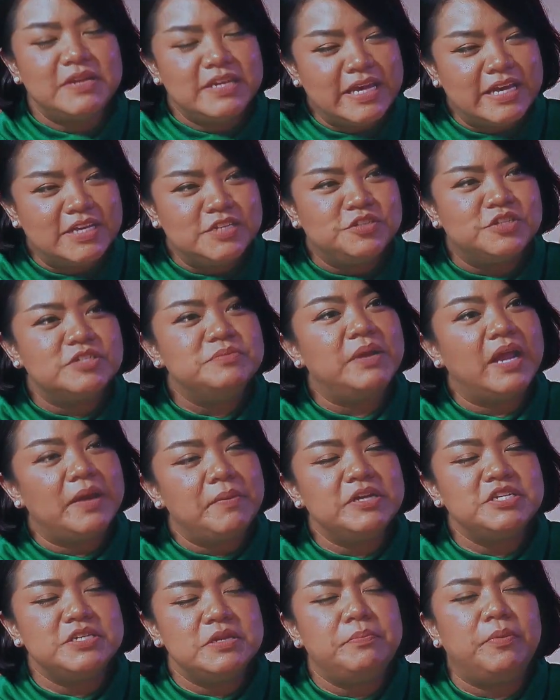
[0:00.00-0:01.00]
can be dangerous,
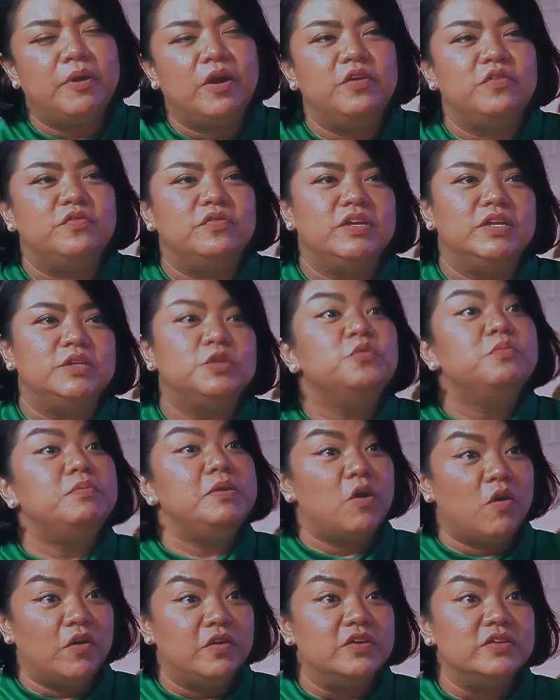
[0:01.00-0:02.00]
but I'm actually proud of it, to
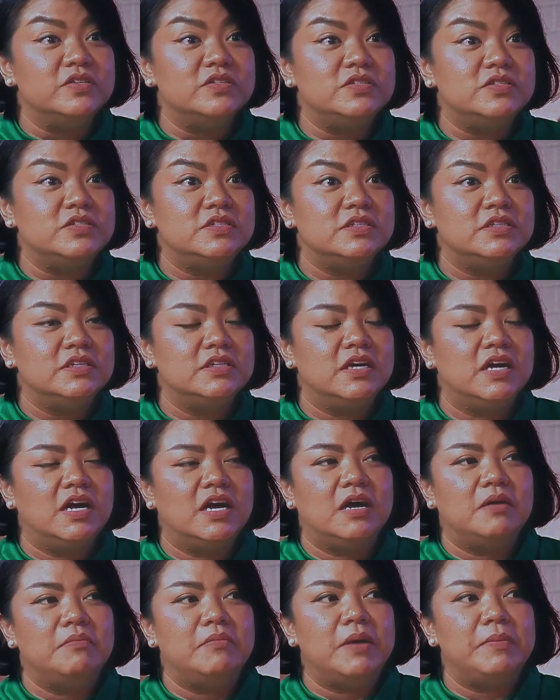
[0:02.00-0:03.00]
be honest.
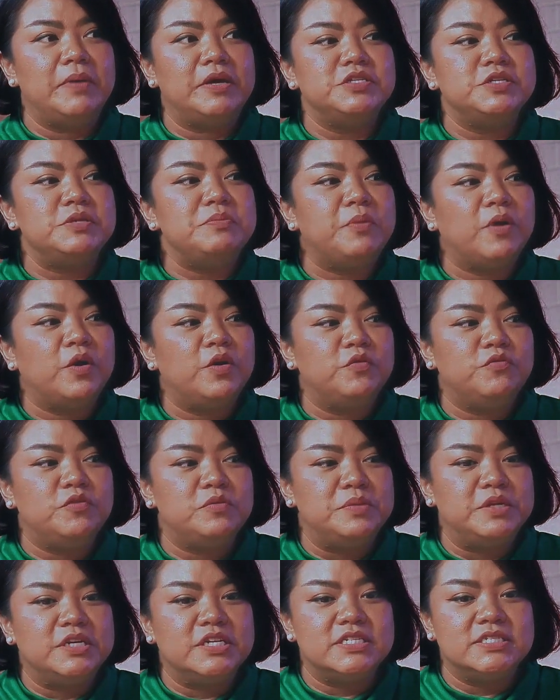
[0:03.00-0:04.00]
I'm actually proud
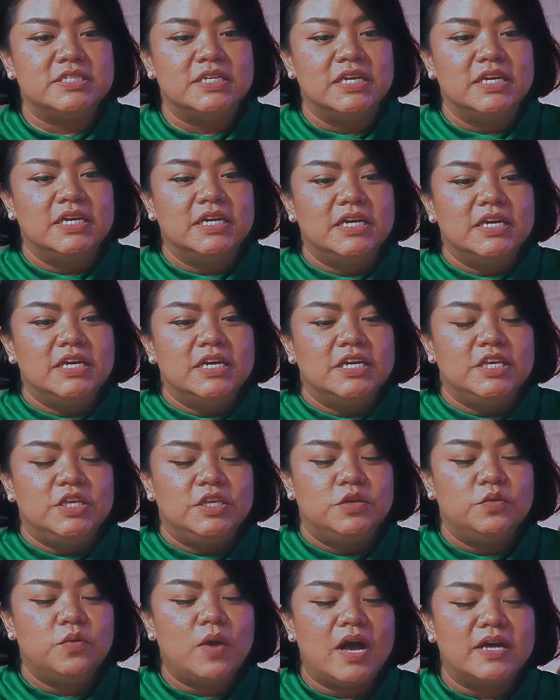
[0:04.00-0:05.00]
of it because
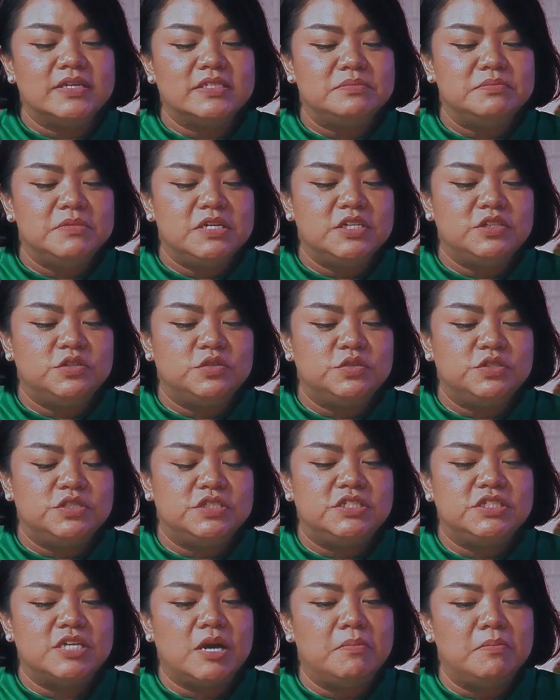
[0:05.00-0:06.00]
you asked me
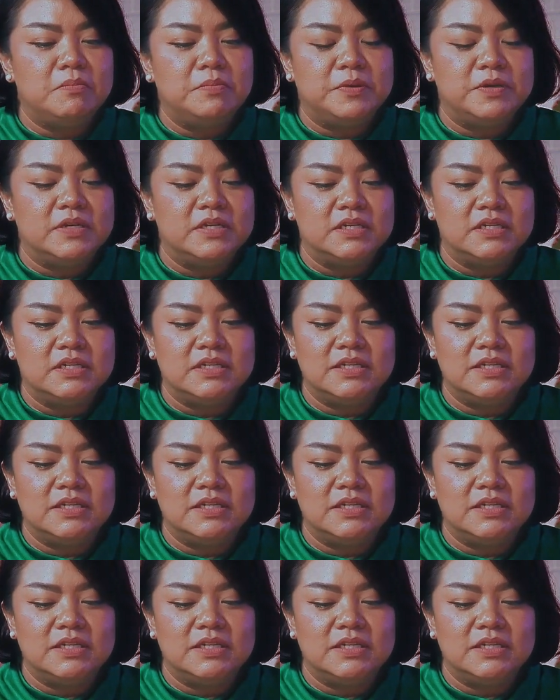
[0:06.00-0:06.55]
to jump